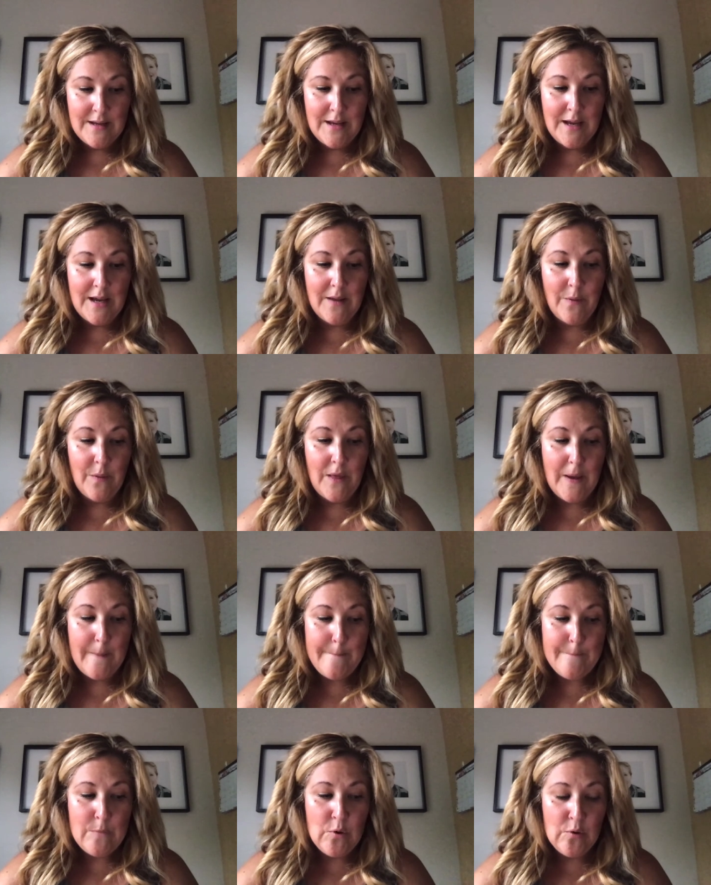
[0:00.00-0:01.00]
At that
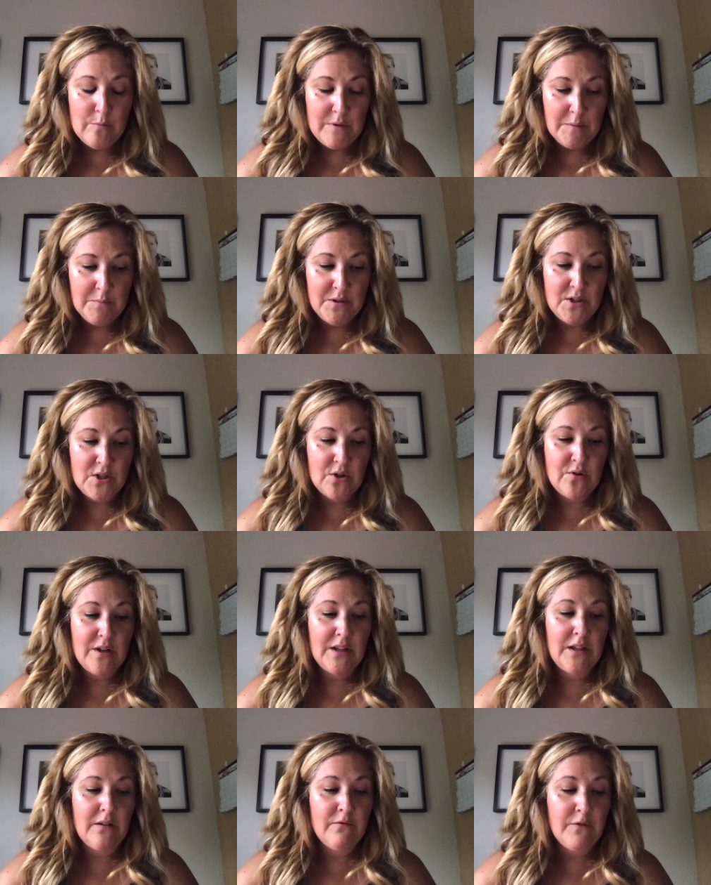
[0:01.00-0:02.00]
moment, Mr. Greene
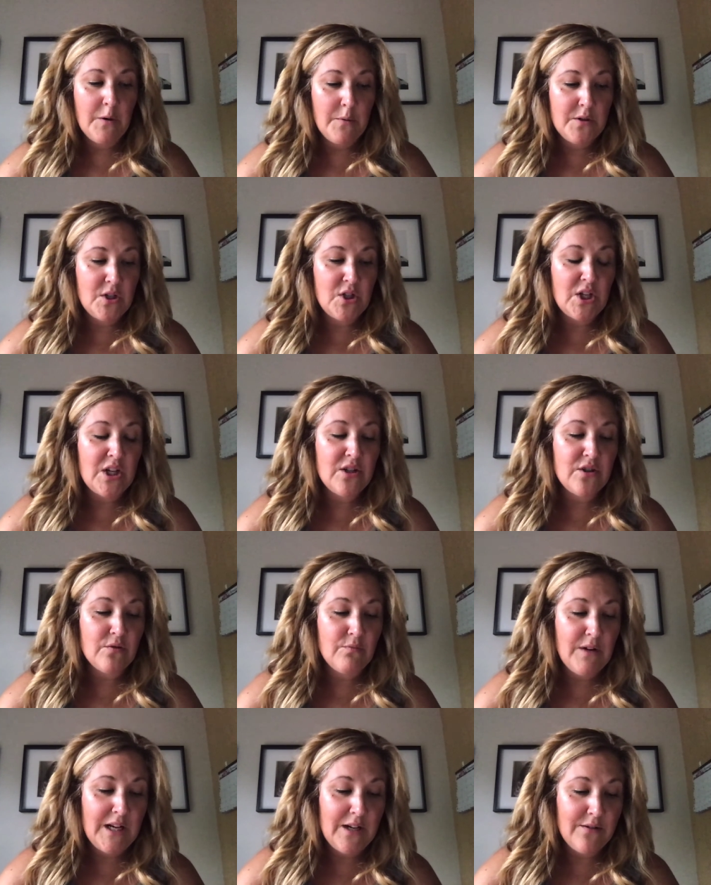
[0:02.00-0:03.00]
leaned forward to change the
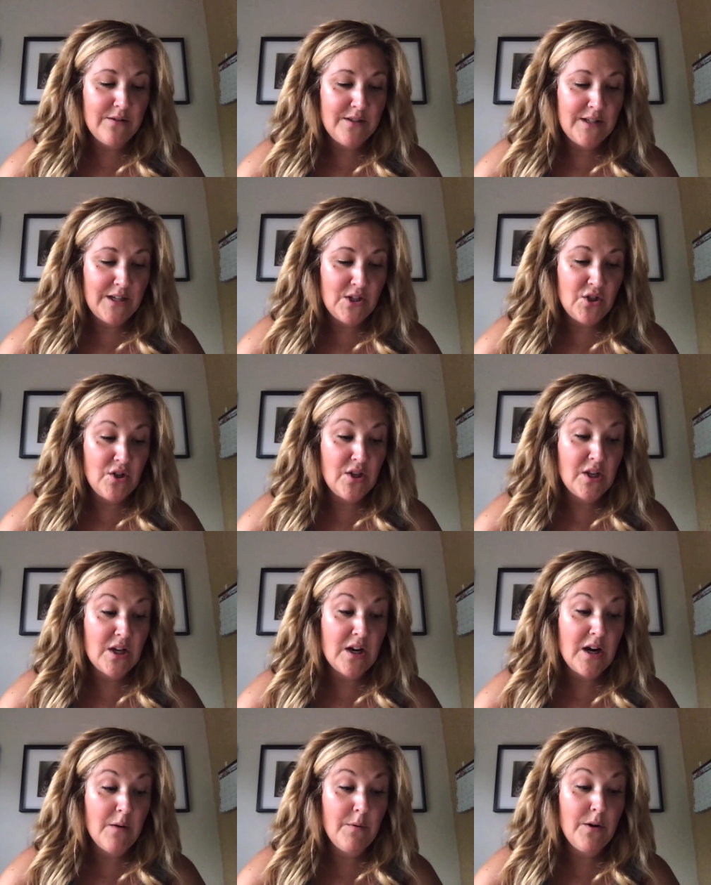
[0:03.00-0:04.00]
radio station, and the
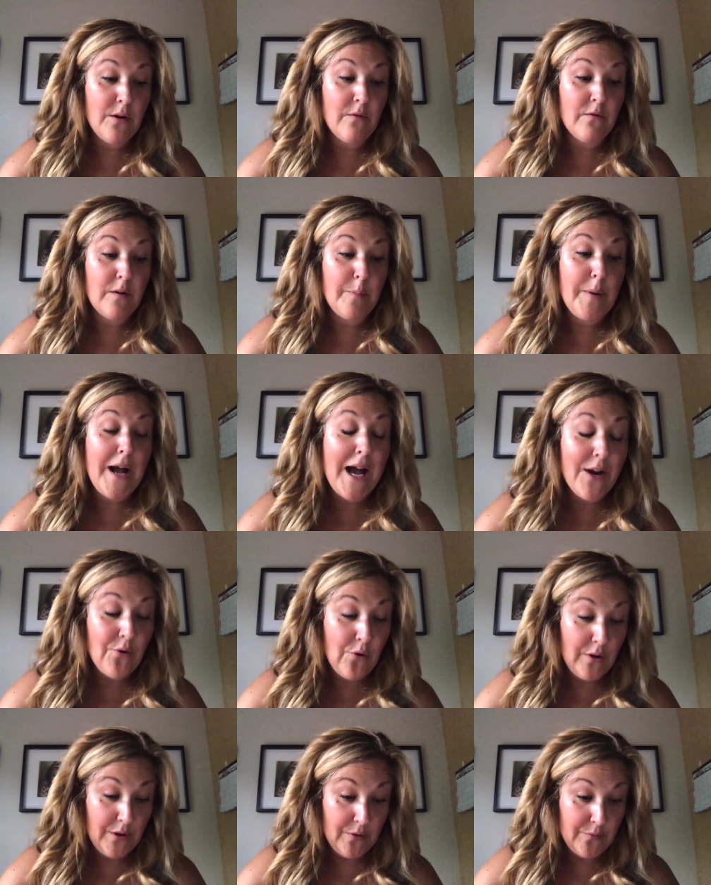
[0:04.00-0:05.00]
car went over a
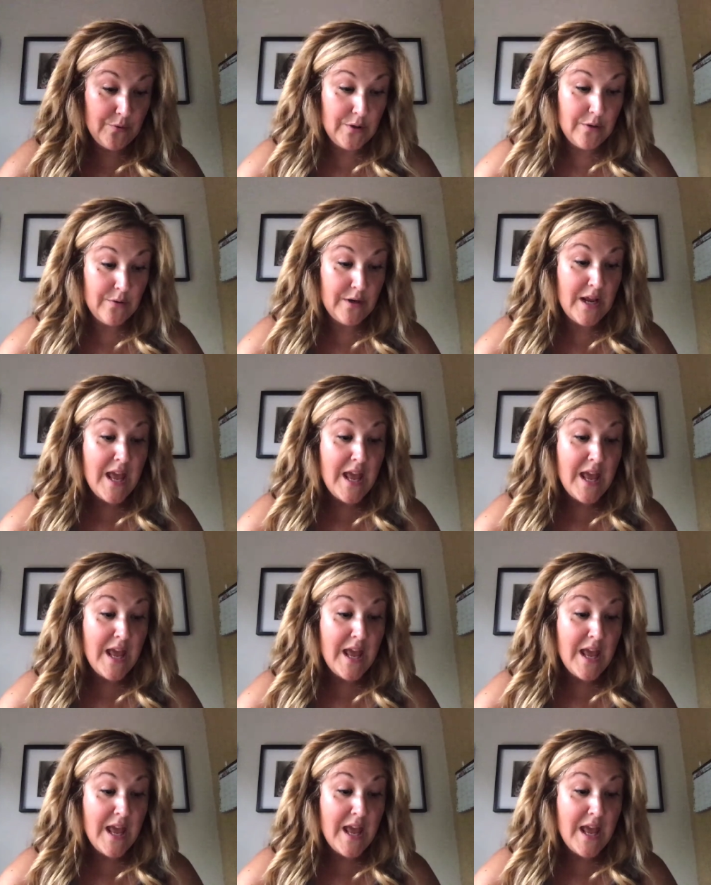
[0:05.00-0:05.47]
pothole in the road.